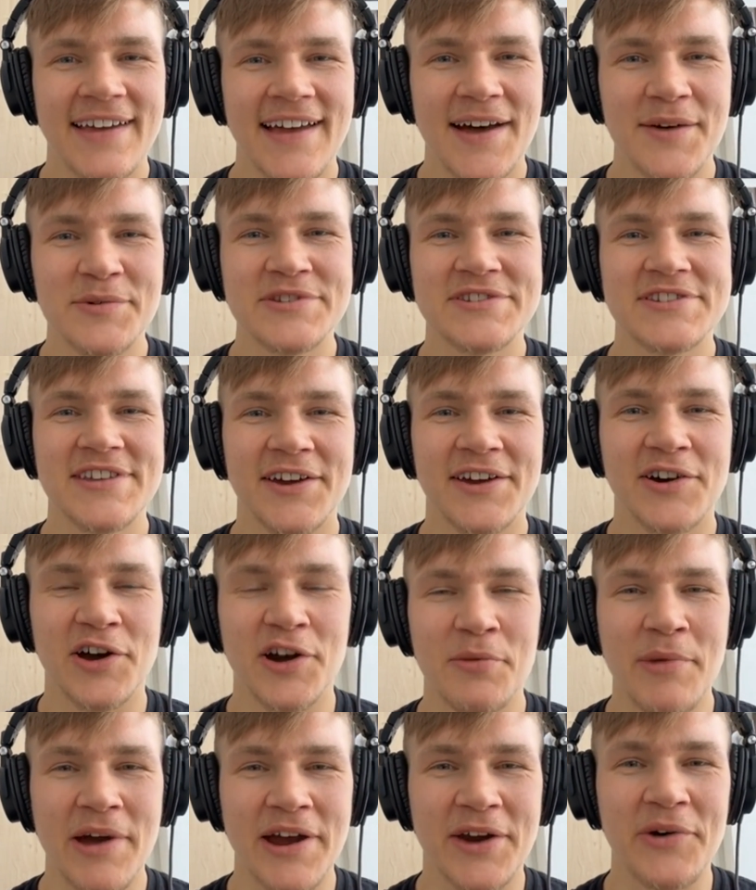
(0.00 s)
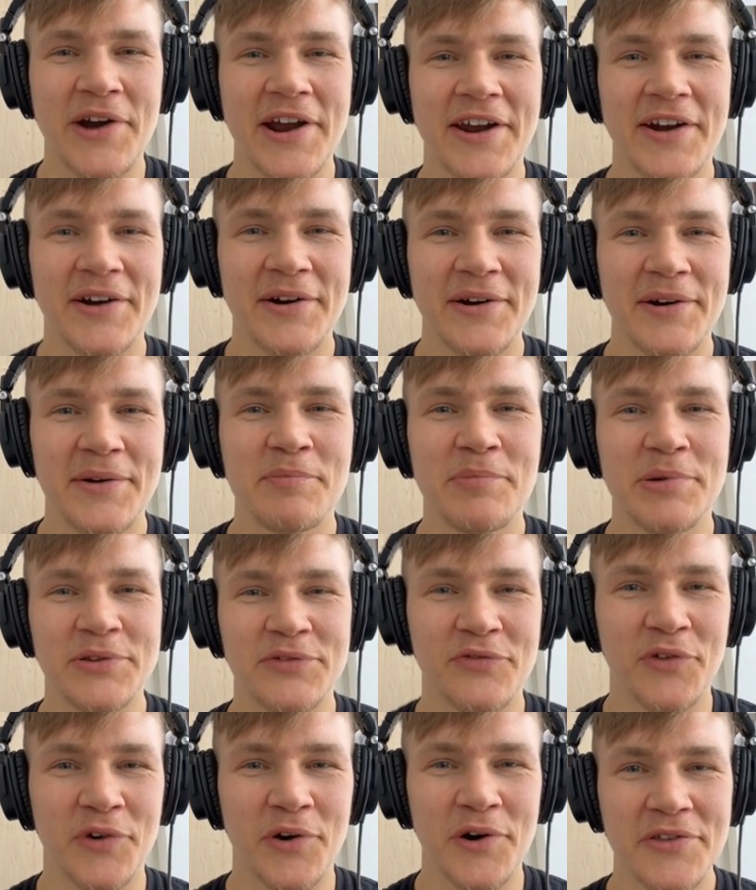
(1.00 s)
I would say Conor McGregor put
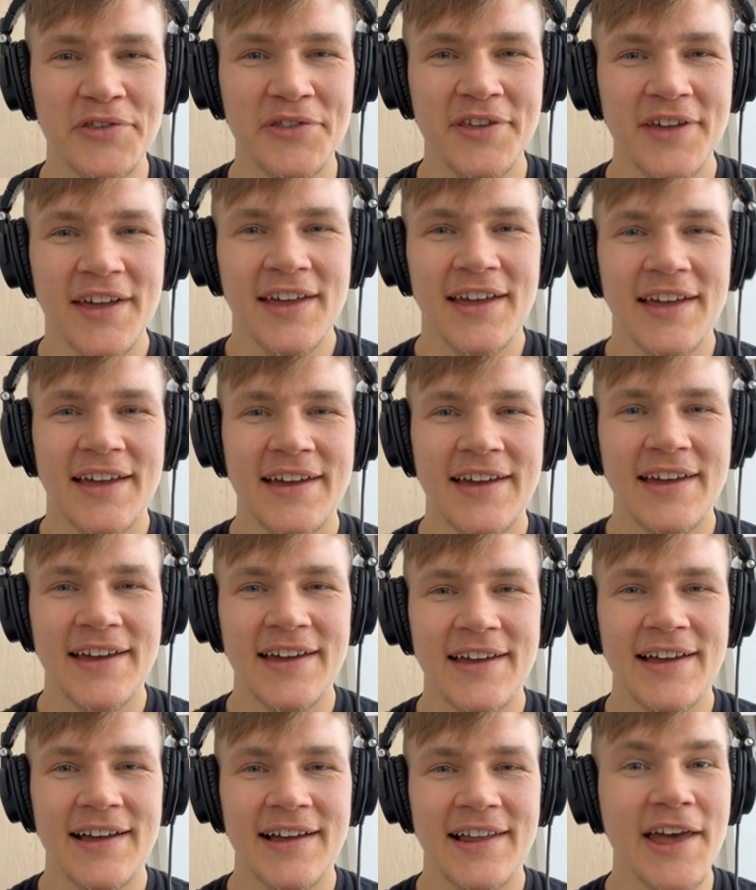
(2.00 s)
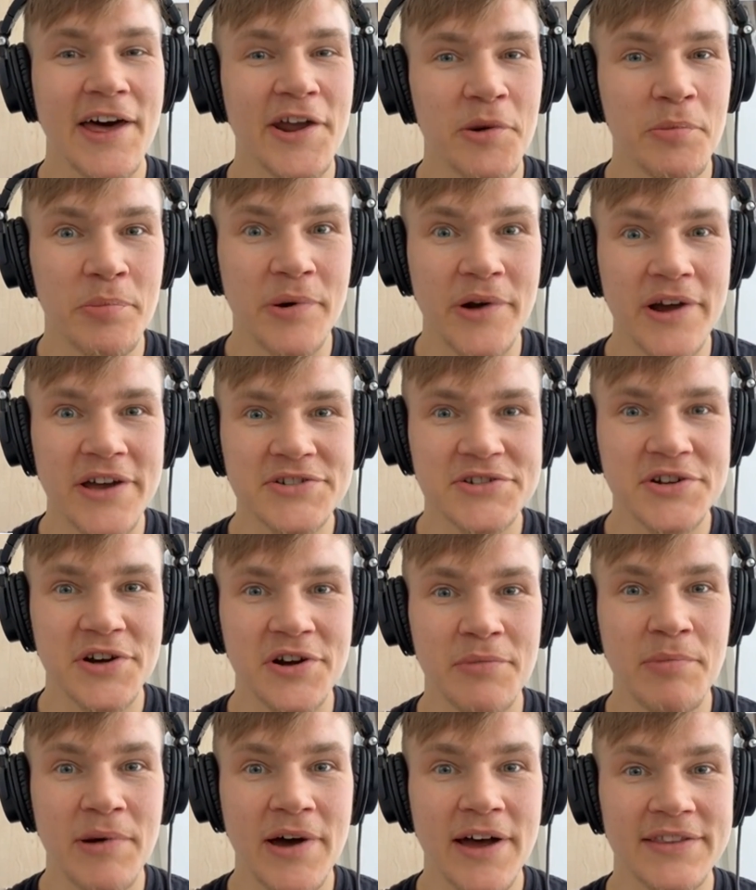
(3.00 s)
forth. A lot of
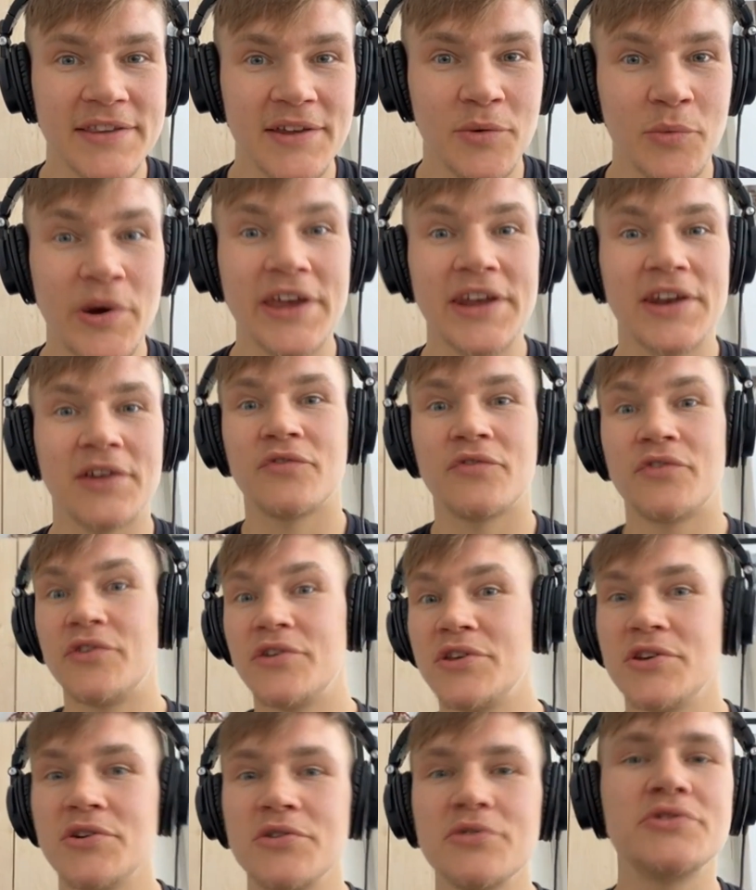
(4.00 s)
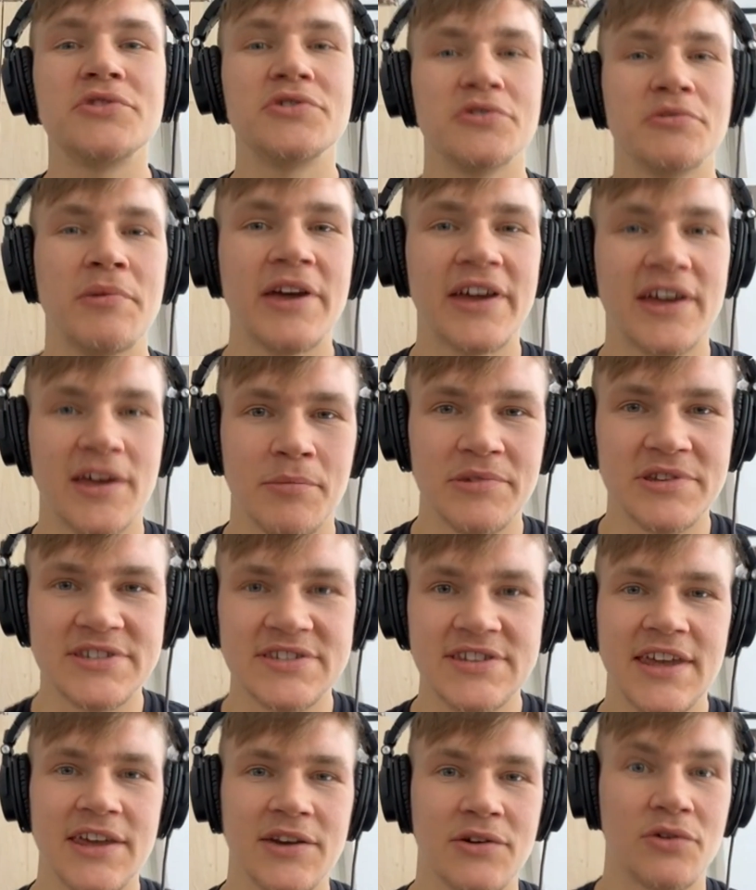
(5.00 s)
pressure, but they're waiting for you to make a
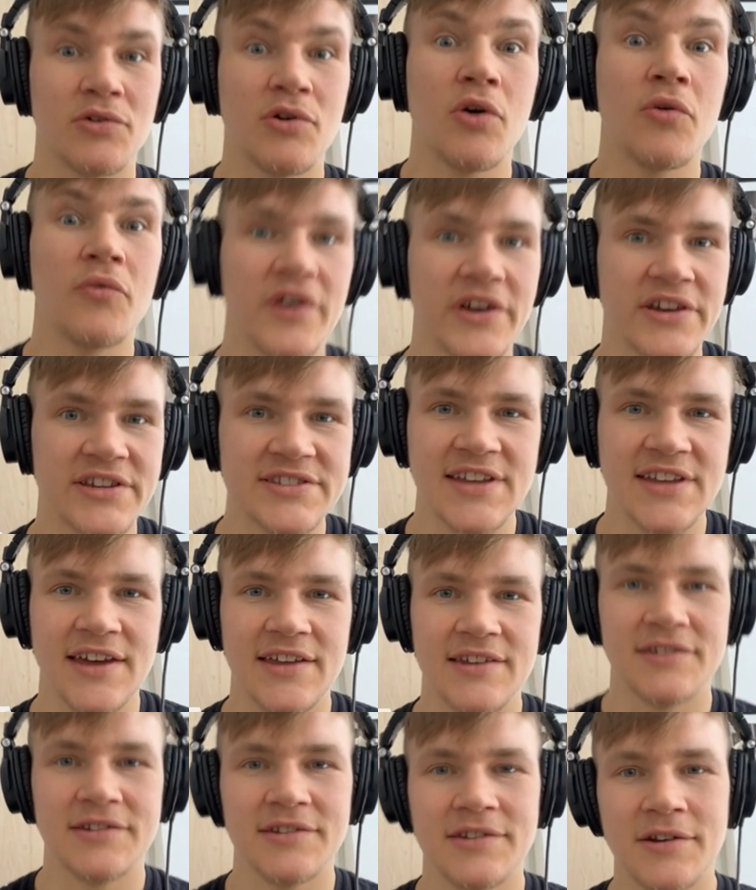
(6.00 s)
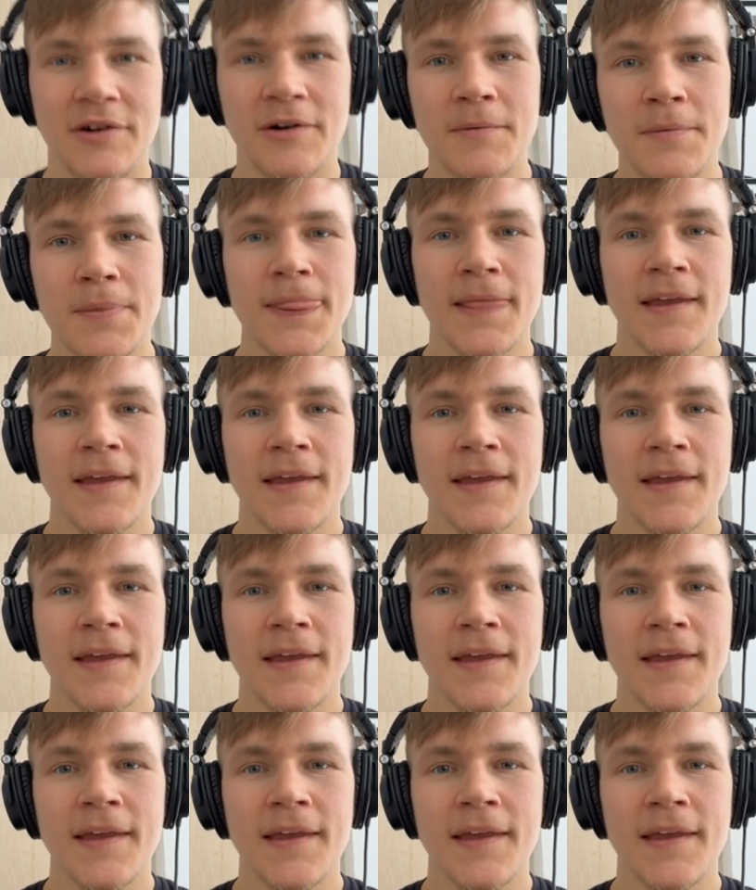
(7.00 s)
mistake or overextend, you know.